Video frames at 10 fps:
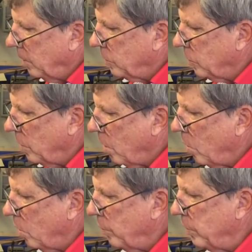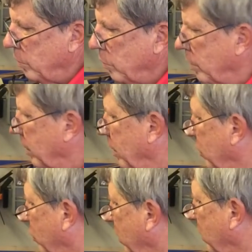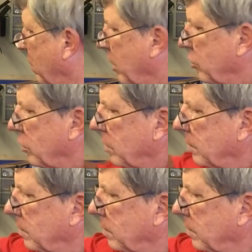So now all we do is we measure